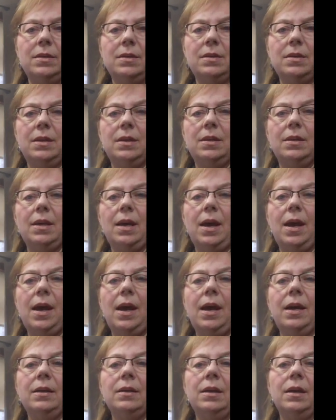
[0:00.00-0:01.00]
see
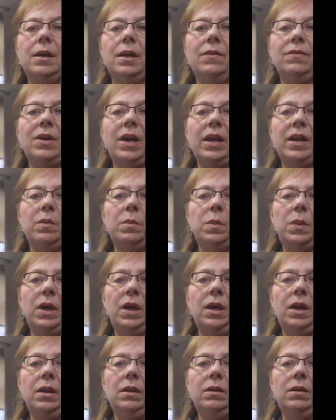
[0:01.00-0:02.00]
that? And I've got it
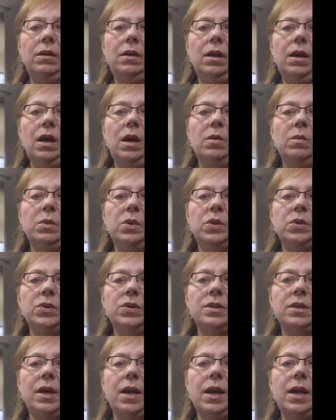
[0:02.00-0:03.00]
pinned on both
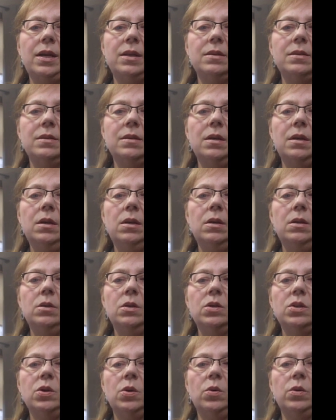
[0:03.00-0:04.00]
sides
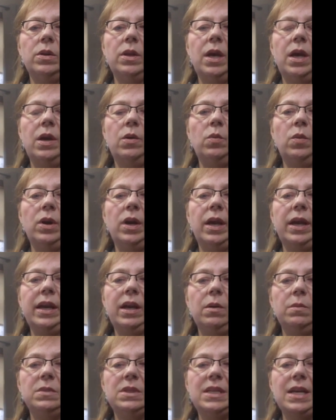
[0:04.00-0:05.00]
so that when I
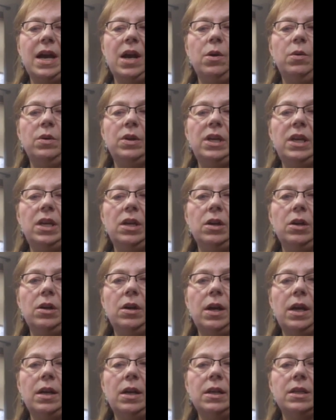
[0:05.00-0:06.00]
come down
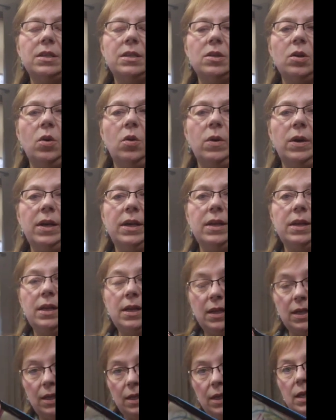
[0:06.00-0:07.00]
here and I sew it,
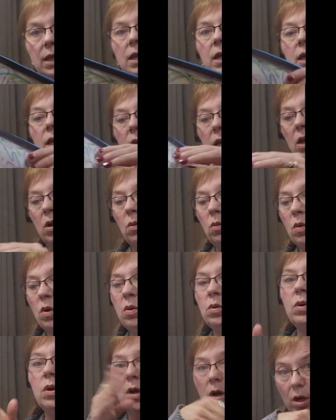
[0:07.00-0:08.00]
it
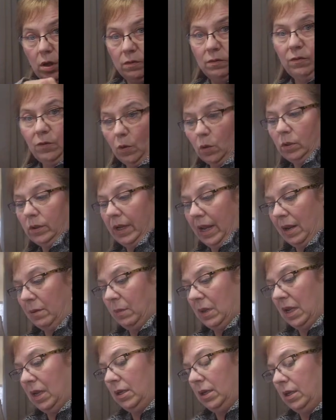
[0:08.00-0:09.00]
won't unfold on
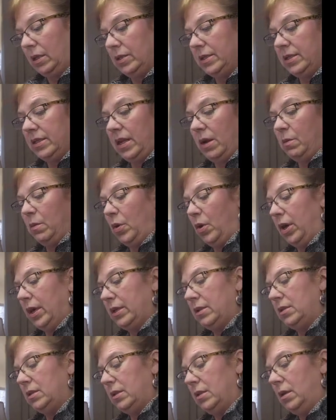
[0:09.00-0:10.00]
me and it'll stay
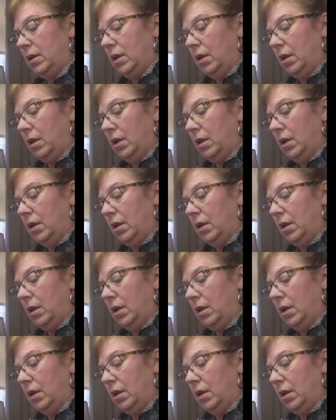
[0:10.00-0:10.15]
put.